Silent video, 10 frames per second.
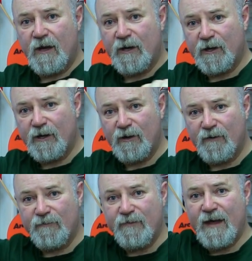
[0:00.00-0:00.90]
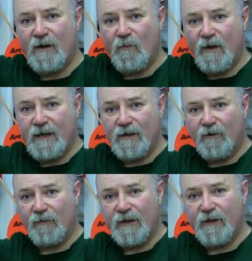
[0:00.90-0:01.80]
and a curve that way
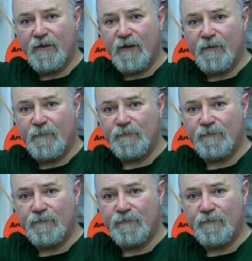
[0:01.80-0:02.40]
on the other.